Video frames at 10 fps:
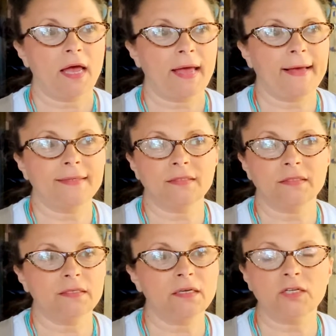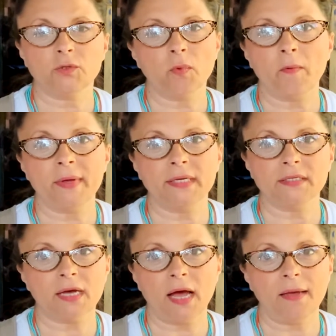and each moment in
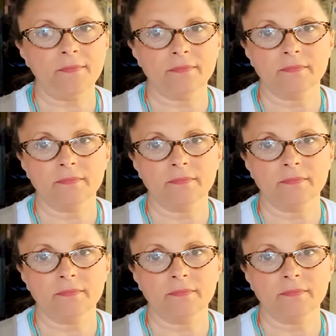time.